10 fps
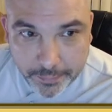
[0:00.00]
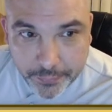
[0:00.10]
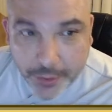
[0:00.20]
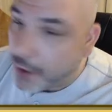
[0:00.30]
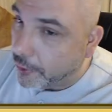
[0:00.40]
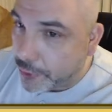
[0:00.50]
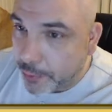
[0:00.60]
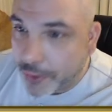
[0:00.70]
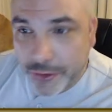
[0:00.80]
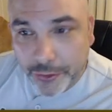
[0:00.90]
They don't just
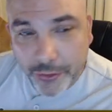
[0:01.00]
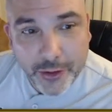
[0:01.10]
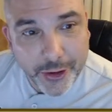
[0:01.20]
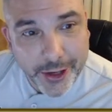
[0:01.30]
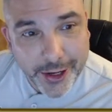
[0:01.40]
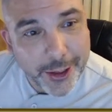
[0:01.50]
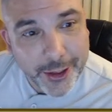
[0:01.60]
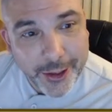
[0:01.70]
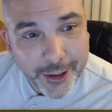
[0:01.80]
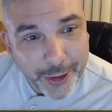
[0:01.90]
put your face on any
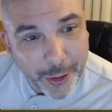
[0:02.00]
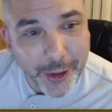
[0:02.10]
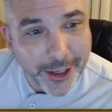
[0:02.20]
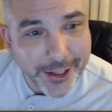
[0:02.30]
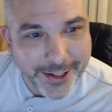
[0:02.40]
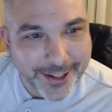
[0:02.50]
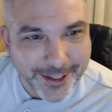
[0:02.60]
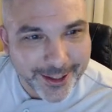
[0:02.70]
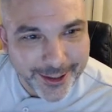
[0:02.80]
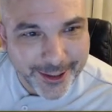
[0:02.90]
coin
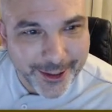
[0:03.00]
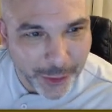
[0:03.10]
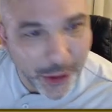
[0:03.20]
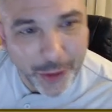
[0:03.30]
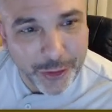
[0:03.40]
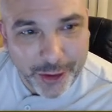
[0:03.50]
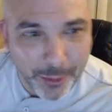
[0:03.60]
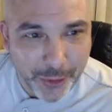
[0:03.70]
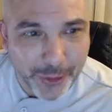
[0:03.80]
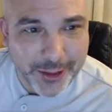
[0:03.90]
and, call it the
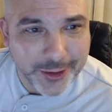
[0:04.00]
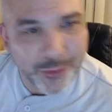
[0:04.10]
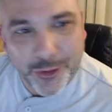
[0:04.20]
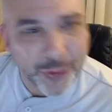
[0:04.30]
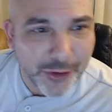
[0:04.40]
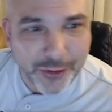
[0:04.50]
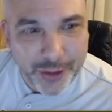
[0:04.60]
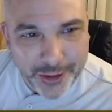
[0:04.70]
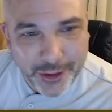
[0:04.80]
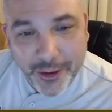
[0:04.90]
temple coin just for the fun of it,
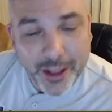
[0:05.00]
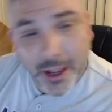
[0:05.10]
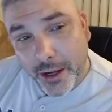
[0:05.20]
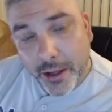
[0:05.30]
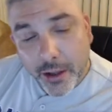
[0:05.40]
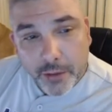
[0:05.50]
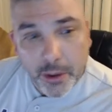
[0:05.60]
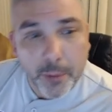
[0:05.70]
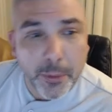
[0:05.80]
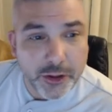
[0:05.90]
hey, we're
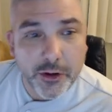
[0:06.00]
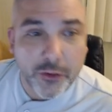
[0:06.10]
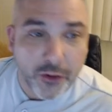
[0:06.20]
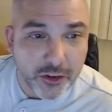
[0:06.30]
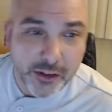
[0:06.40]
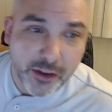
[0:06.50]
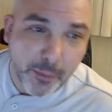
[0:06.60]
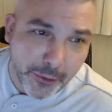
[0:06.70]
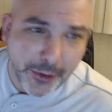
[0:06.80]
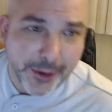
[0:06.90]
going to put Jerry's face on the temple
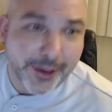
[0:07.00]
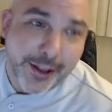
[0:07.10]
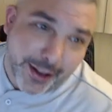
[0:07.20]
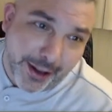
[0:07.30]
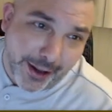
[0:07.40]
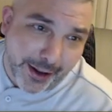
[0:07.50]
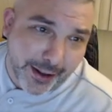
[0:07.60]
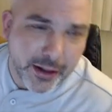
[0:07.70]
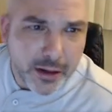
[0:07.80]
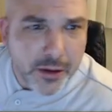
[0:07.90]
coin. Yeah,
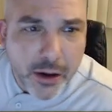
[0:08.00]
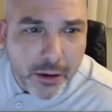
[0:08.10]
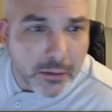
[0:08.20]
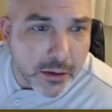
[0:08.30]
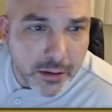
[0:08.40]
no.